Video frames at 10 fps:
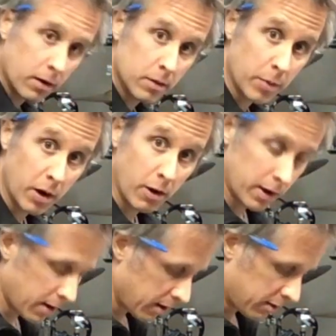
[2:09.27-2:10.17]
on the
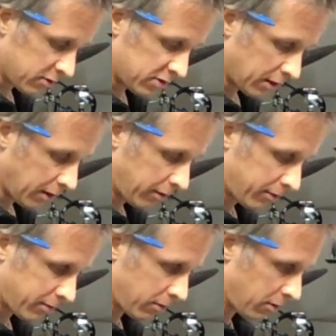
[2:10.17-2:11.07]
bearing edge,
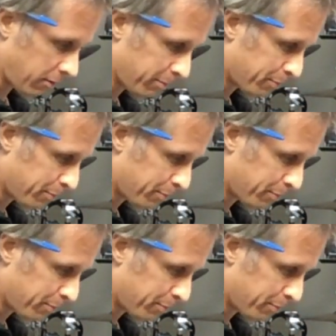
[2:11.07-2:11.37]
dust or